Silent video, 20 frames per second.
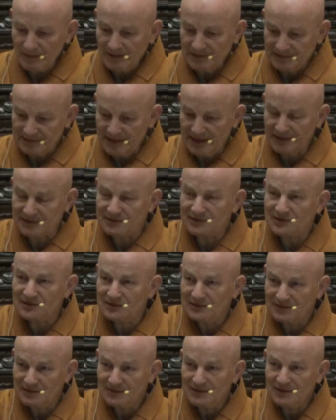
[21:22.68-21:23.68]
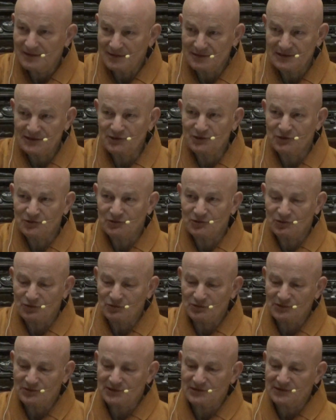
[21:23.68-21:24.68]
Yet, the
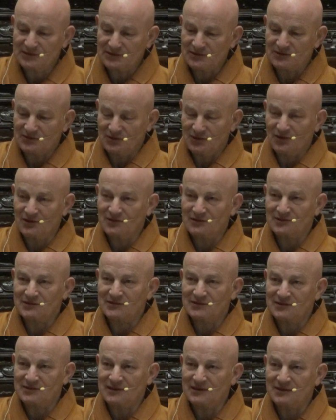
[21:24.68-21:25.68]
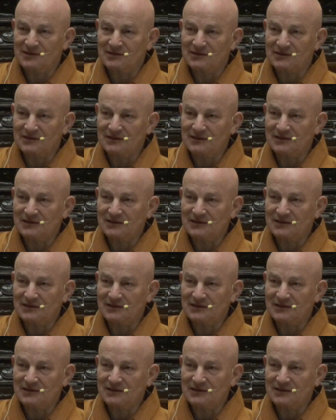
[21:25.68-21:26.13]
conclusion is not that uh,